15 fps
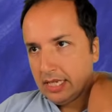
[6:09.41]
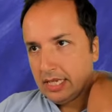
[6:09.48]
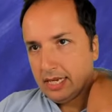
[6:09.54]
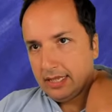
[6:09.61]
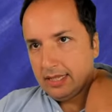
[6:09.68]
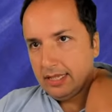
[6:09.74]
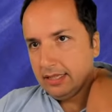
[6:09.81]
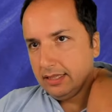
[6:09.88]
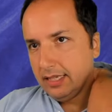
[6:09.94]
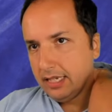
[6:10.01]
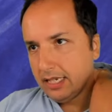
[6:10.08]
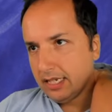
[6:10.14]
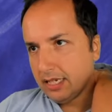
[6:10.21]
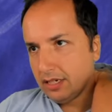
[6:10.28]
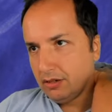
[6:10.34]
I think this
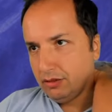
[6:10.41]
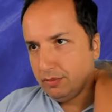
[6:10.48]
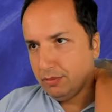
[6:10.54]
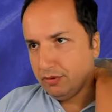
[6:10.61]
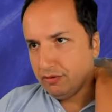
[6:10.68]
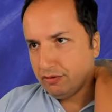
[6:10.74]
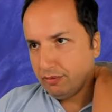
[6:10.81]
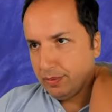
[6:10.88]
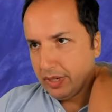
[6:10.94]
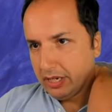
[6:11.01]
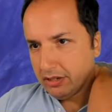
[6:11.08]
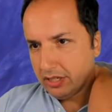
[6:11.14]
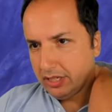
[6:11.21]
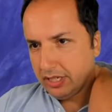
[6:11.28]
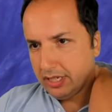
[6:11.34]
is a good move,
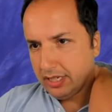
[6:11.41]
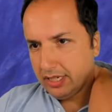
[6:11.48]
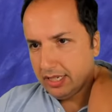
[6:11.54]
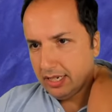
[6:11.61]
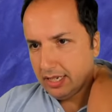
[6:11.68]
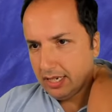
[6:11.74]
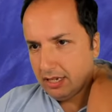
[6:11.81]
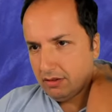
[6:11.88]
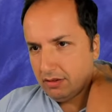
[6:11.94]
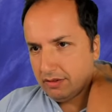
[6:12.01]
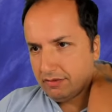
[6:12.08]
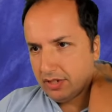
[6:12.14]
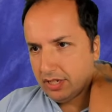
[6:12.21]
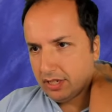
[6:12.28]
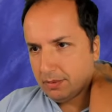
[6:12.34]
because this doesn't allow
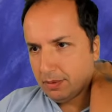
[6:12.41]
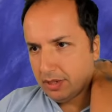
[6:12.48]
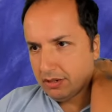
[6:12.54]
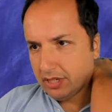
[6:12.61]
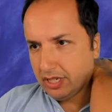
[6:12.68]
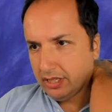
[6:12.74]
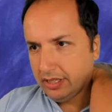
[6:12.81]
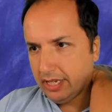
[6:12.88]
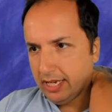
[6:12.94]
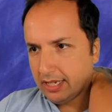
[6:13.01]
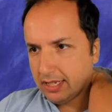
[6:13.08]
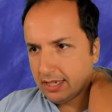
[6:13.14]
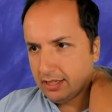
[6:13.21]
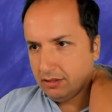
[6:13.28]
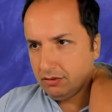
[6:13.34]
f6, because he takes
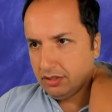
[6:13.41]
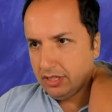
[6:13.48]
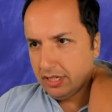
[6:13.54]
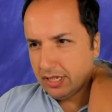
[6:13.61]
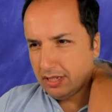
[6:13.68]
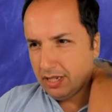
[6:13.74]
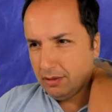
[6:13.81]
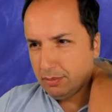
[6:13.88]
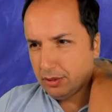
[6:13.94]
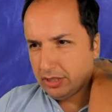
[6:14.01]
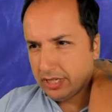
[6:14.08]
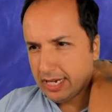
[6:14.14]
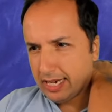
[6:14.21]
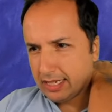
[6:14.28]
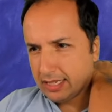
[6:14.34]
and I do this and he
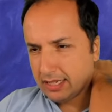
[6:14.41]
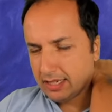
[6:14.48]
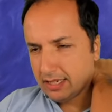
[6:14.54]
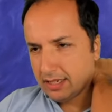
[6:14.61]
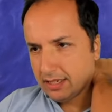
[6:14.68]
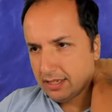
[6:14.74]
protects.